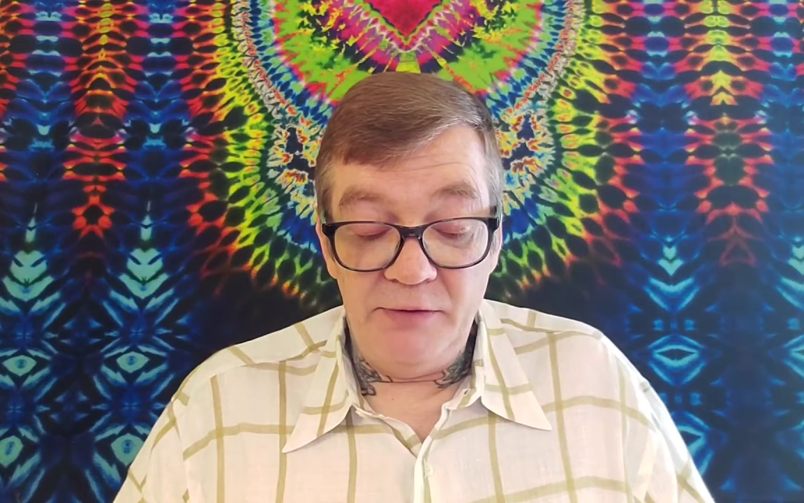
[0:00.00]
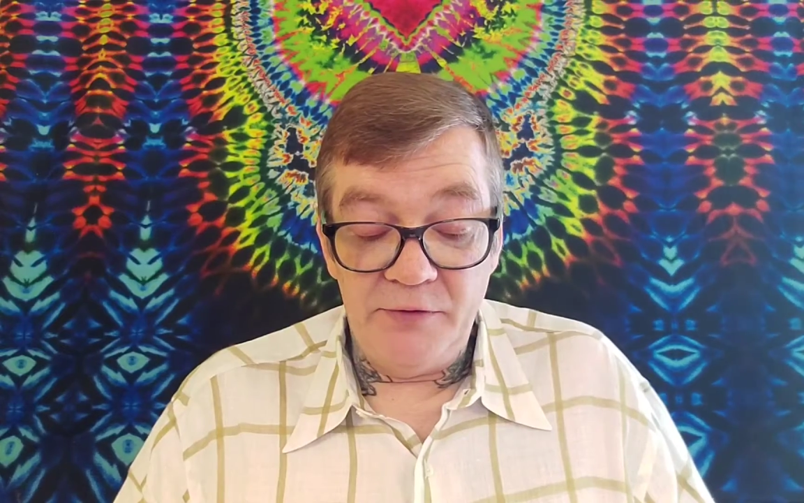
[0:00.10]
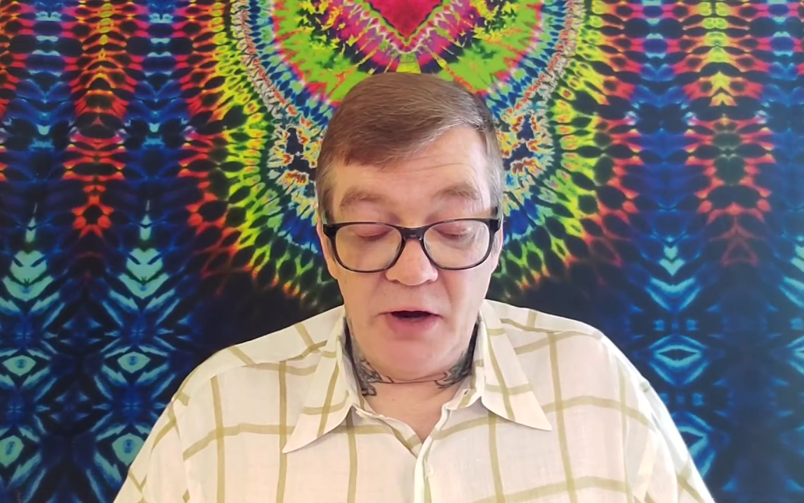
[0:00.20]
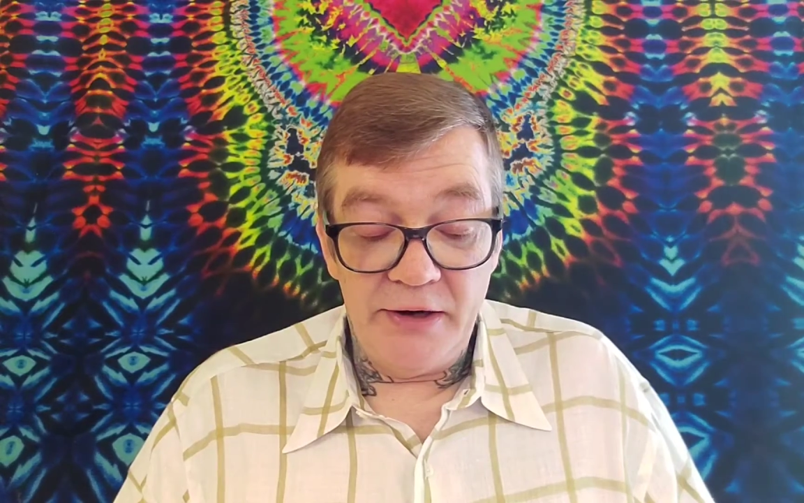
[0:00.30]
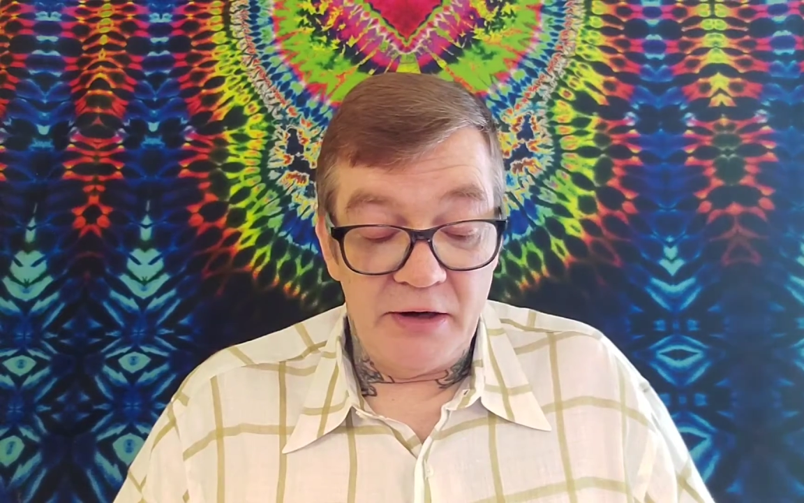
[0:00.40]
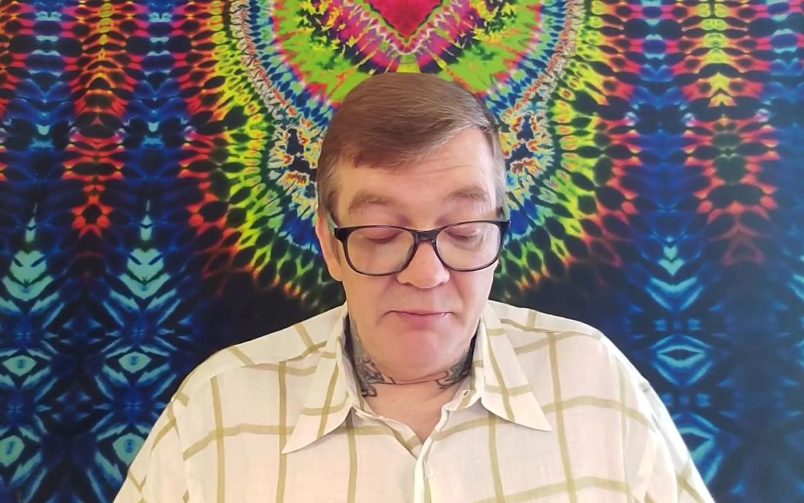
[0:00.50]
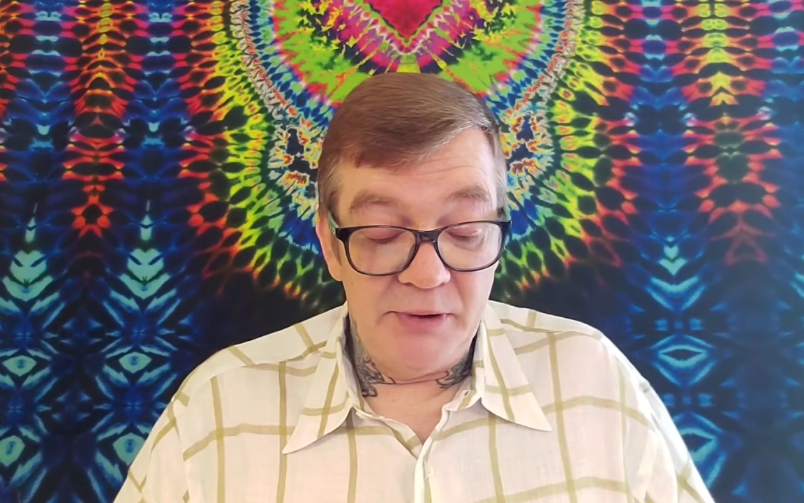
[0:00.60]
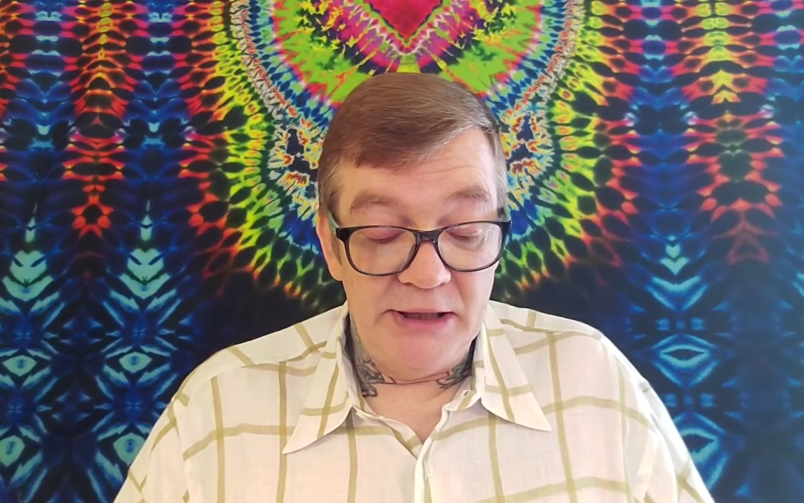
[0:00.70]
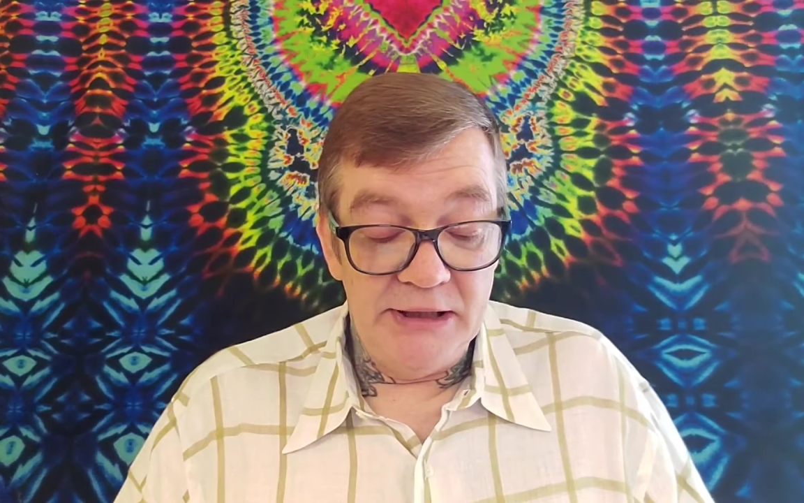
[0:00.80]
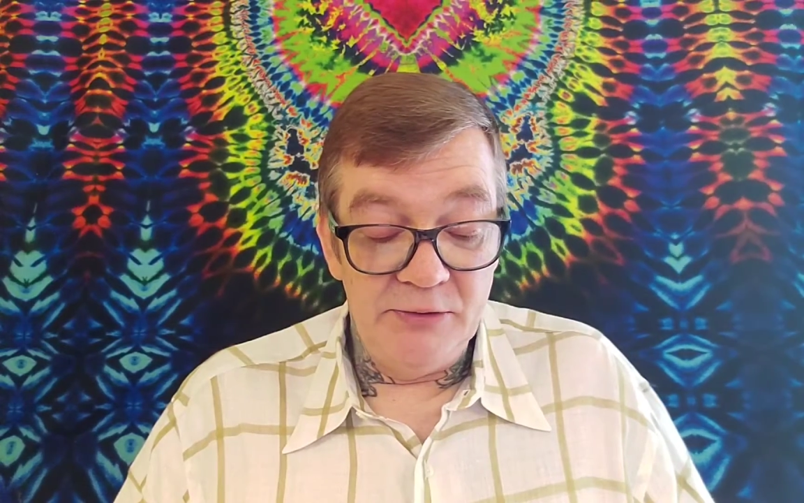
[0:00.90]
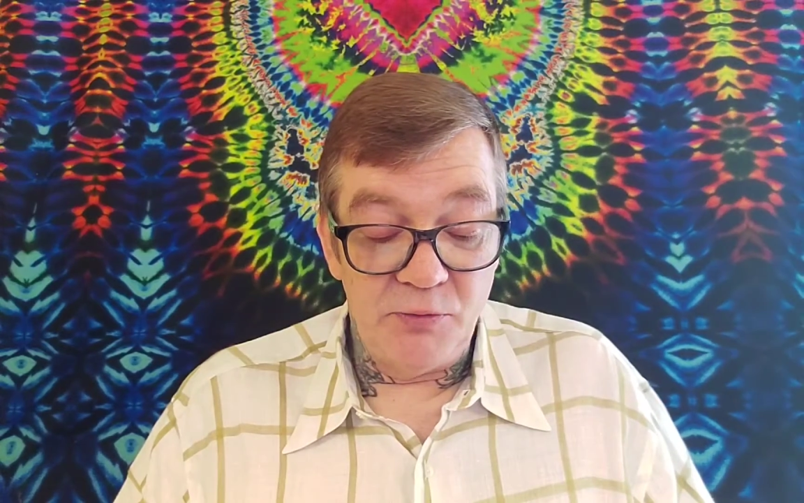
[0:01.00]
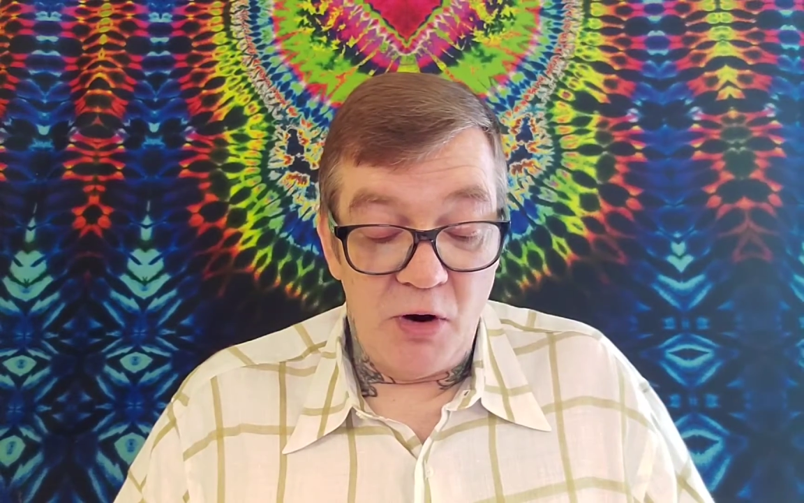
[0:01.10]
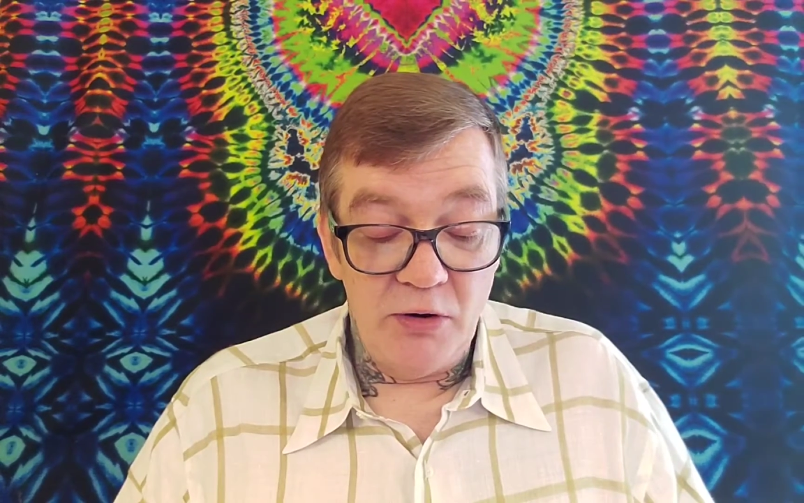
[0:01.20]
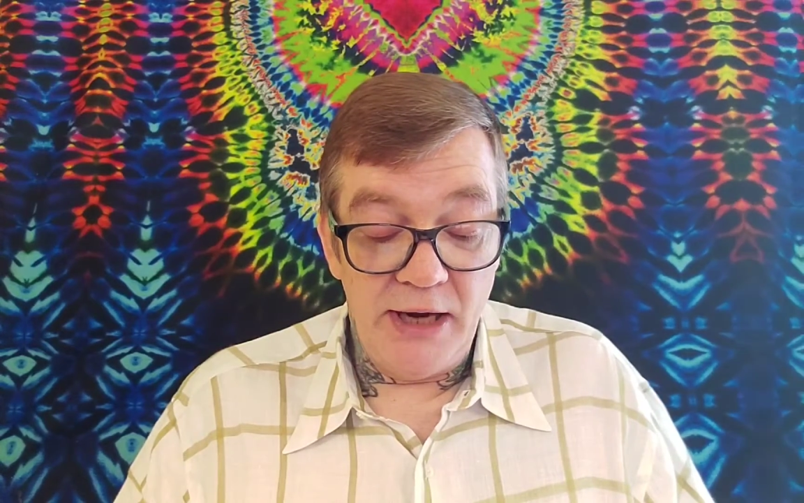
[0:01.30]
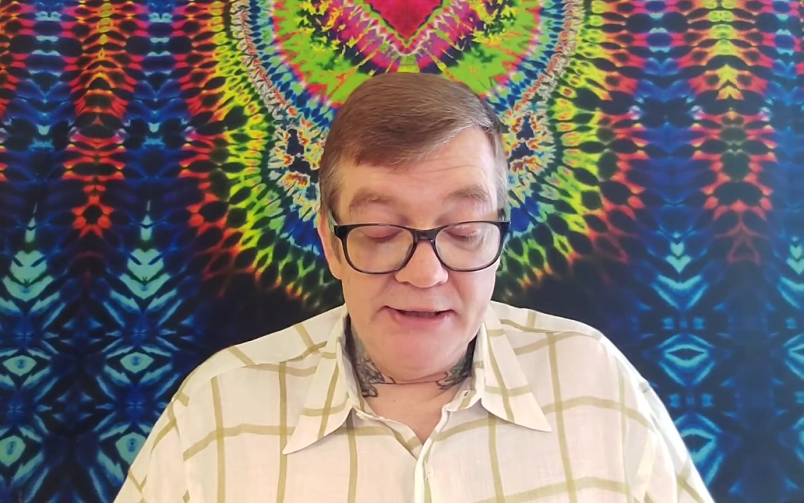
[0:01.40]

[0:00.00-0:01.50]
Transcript: have got a completely wrong